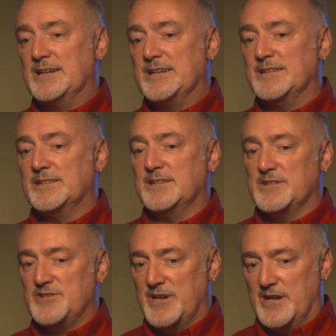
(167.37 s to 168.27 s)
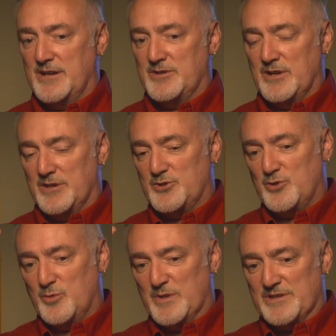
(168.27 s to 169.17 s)
and she had a
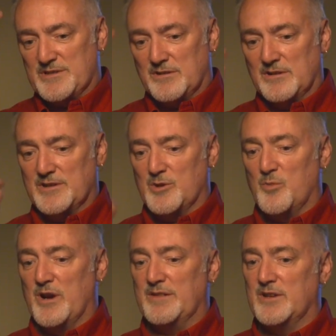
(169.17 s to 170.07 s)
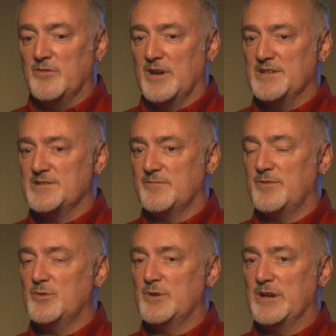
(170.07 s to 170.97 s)
tube installed in her brain that drains the
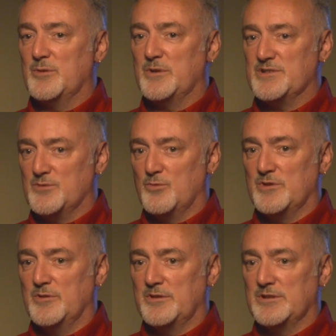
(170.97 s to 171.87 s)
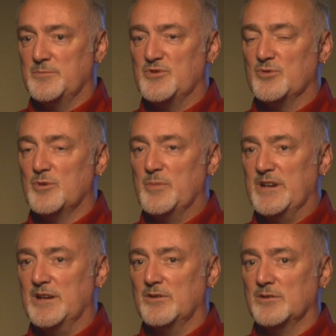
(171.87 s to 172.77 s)
fluid out because it wouldn't absorb
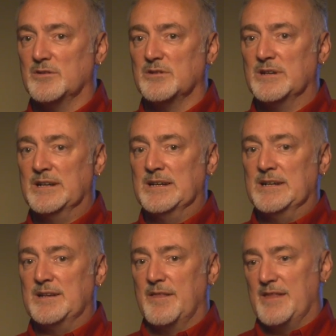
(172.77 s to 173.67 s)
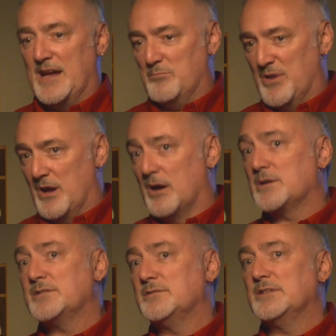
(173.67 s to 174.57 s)
any longer. That
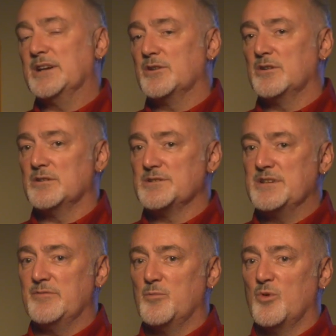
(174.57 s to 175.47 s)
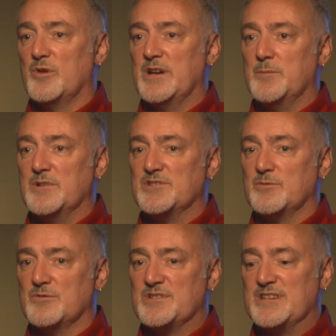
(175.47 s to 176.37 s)
blocked and caused even more damage.
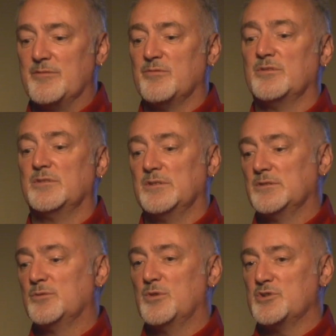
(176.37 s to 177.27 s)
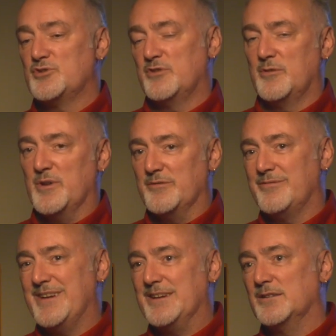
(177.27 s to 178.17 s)
There were several what should have been
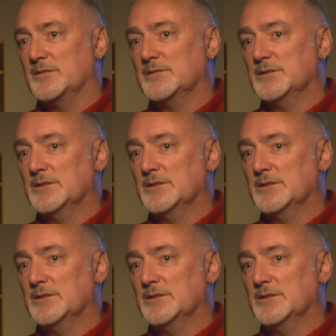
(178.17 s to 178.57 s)
fatal